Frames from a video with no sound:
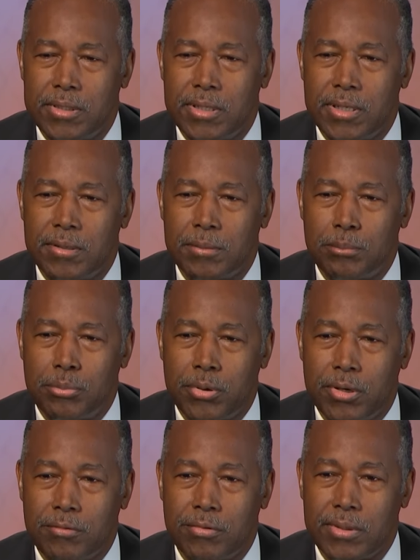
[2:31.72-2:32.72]
uh,
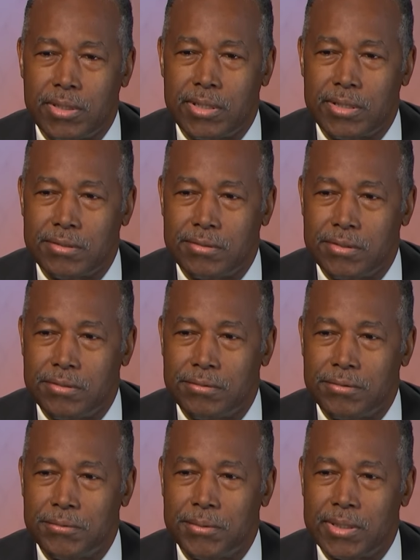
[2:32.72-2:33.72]
prayerfully consider
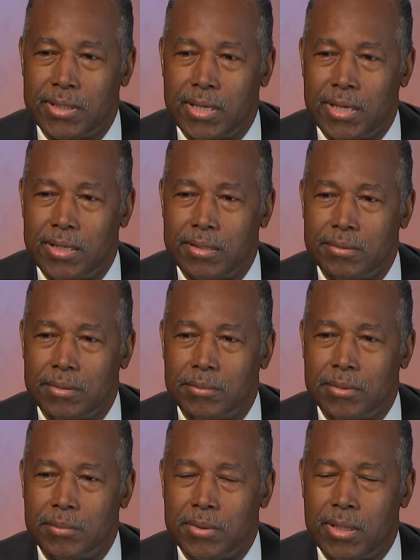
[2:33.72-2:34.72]
doing that
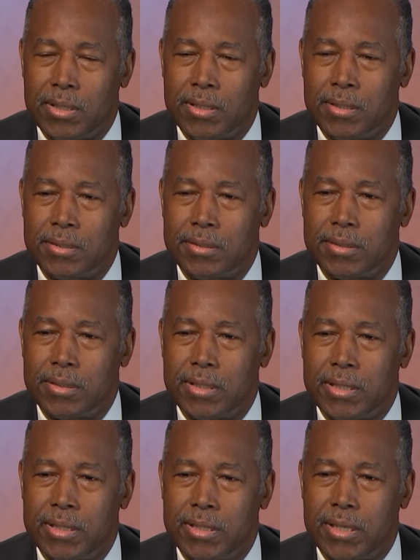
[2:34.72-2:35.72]
uh,
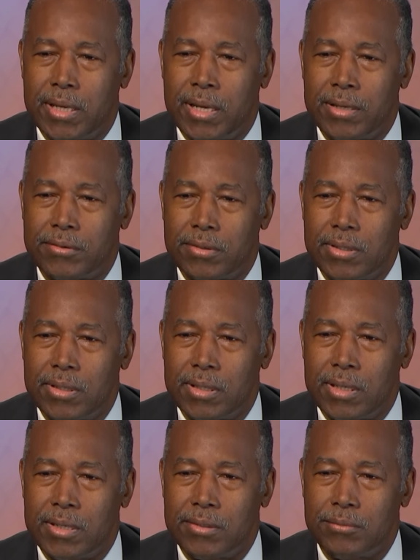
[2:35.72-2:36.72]
and asking
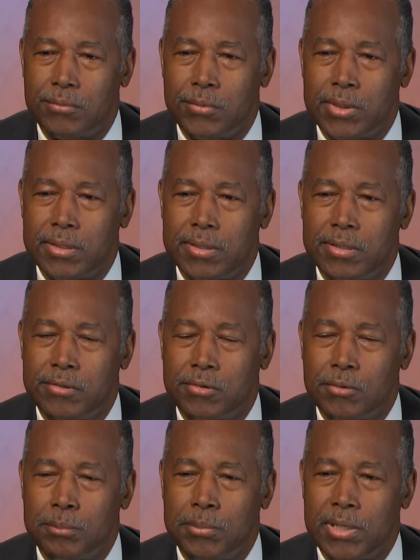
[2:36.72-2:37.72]
God what is
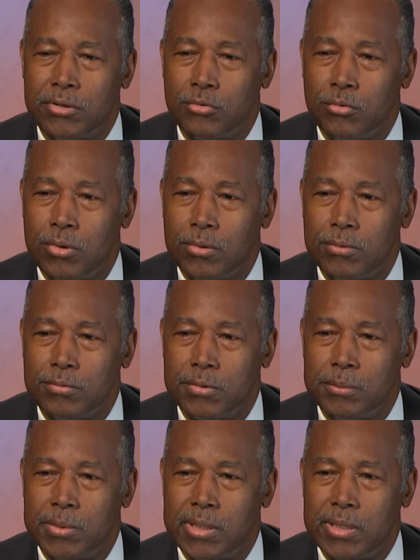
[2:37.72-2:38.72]
the best role for
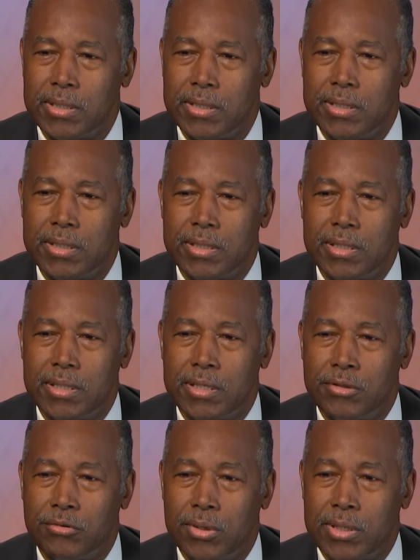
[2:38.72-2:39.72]
me
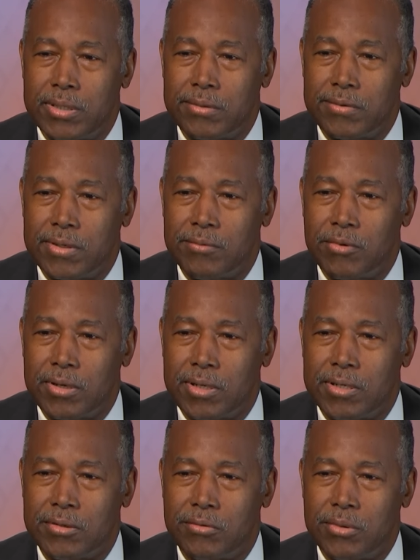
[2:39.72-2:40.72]
in trying to save our
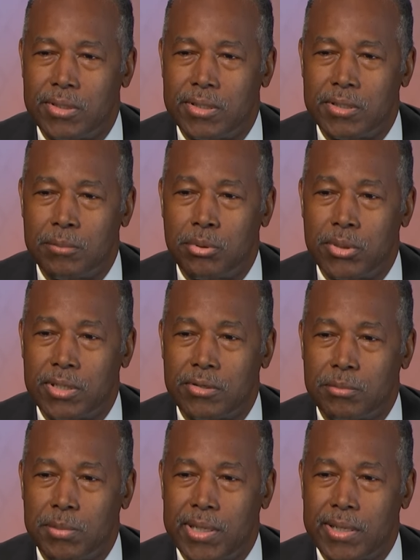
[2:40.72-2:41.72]
country and to bring us
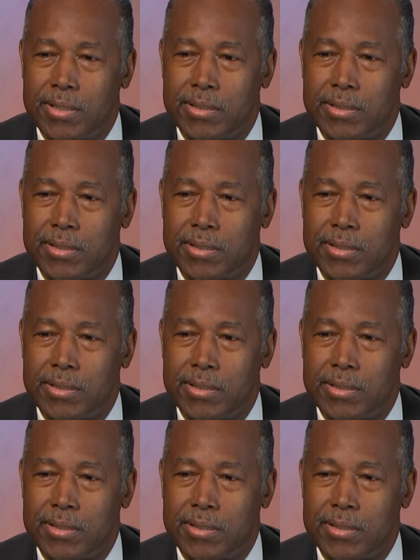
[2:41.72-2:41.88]
back.